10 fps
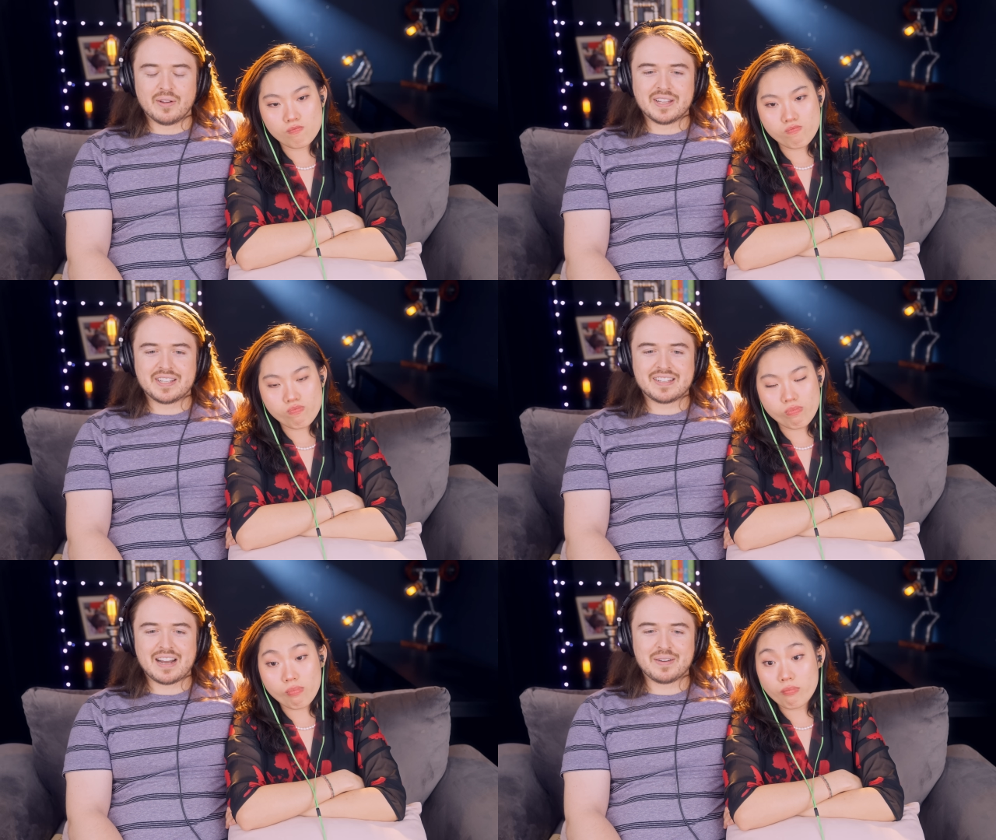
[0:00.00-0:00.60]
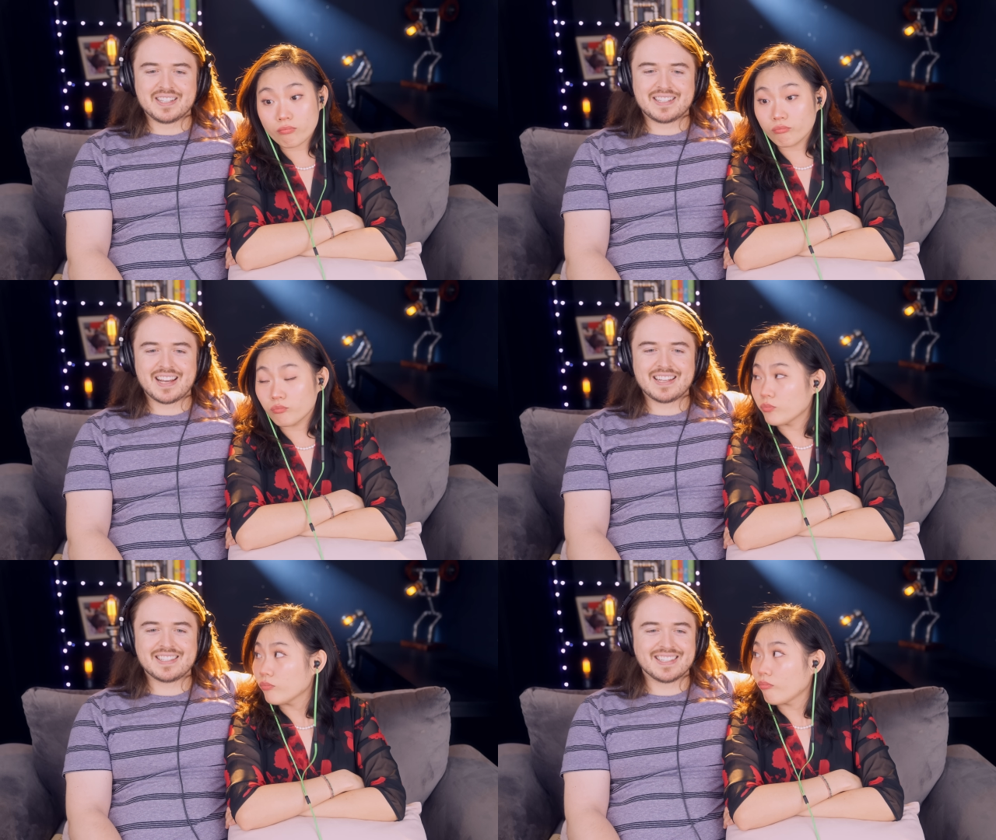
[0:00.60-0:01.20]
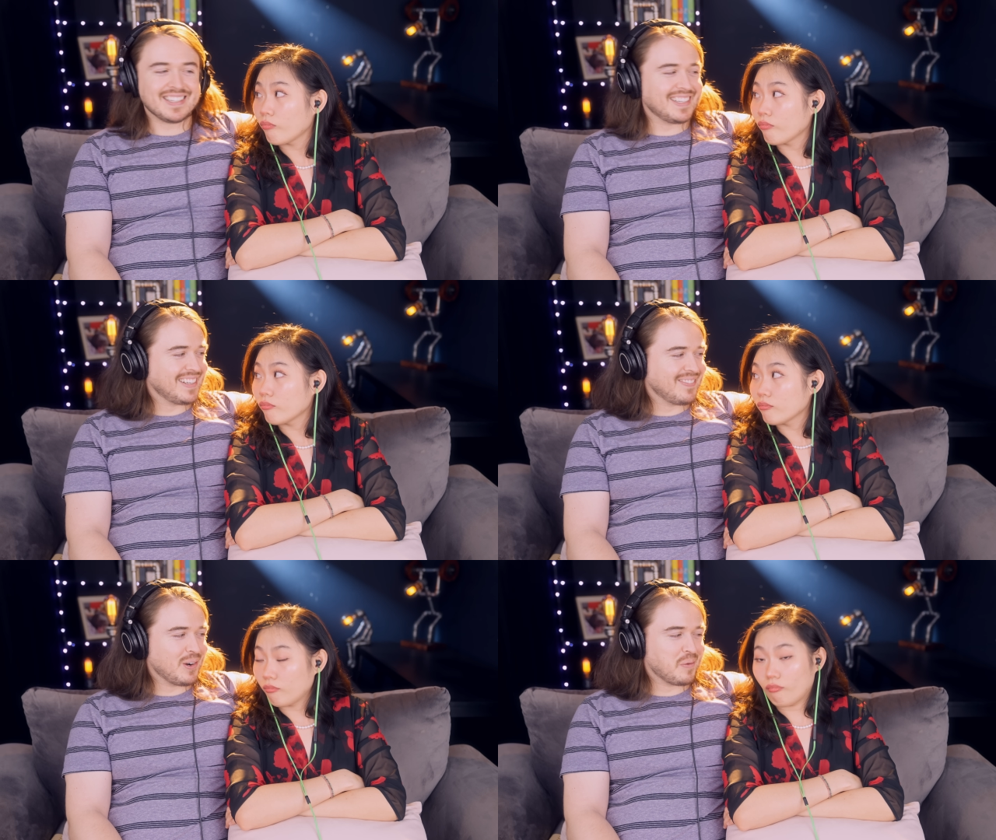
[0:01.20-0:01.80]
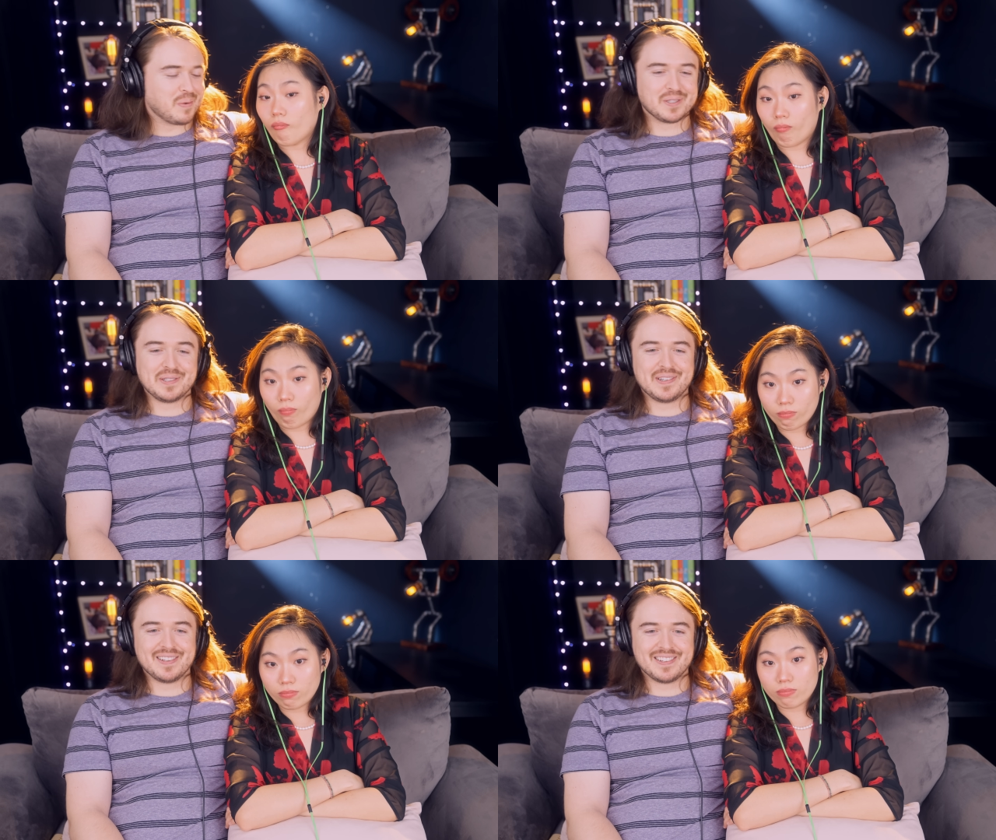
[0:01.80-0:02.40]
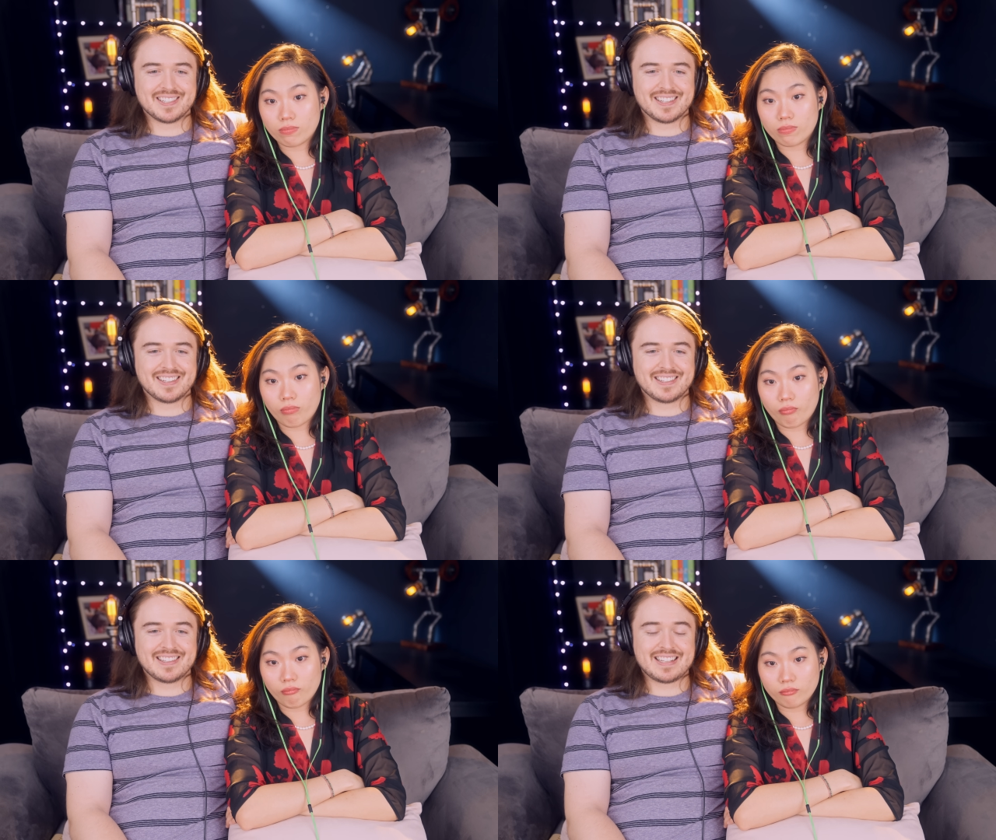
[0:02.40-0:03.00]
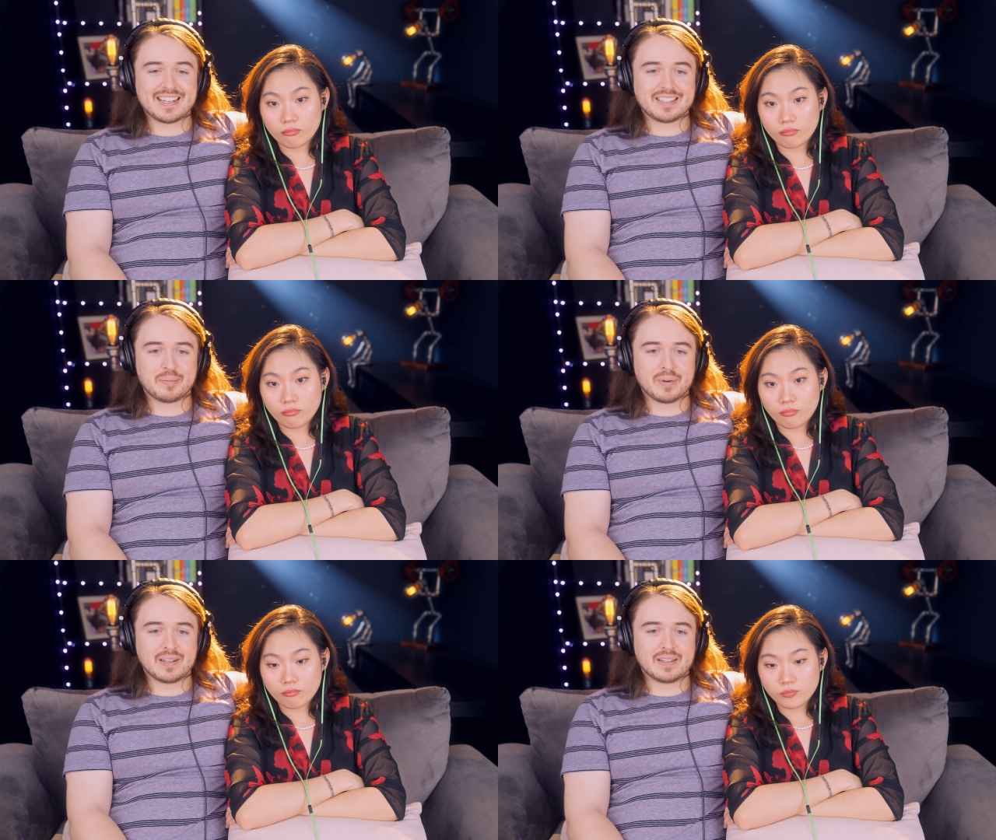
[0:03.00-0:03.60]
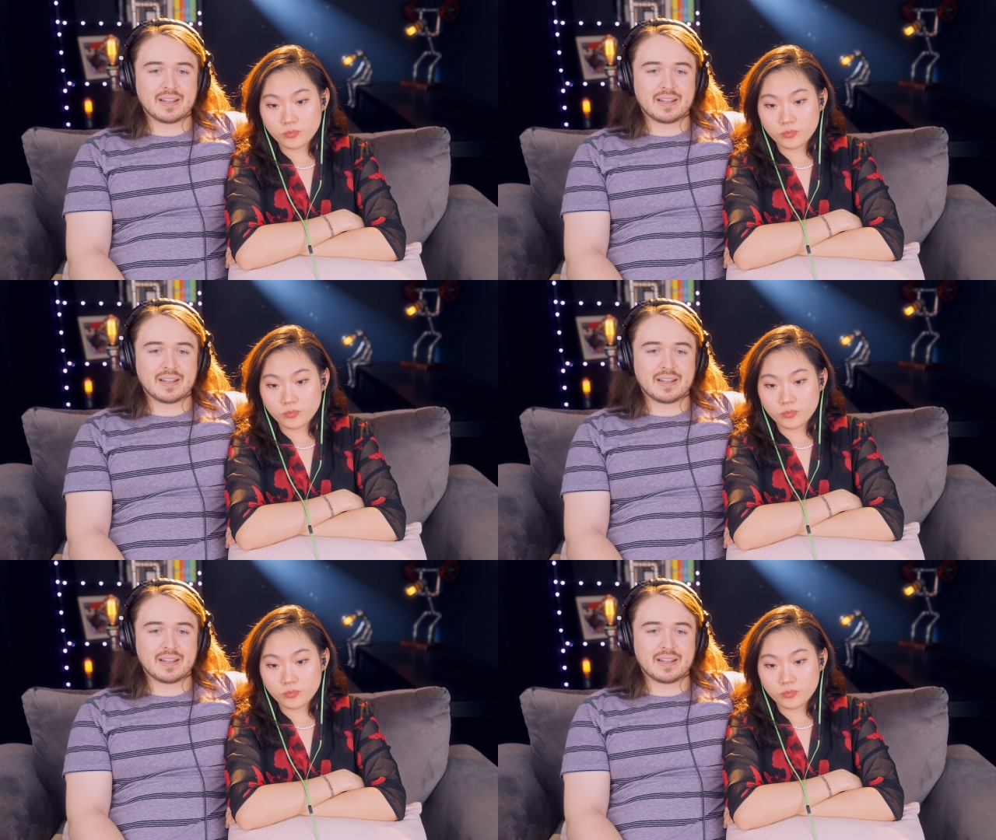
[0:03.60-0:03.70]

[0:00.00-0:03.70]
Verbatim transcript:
Speaker 1: Oh, this is how he's testing Roper's loyalty. That's actually pretty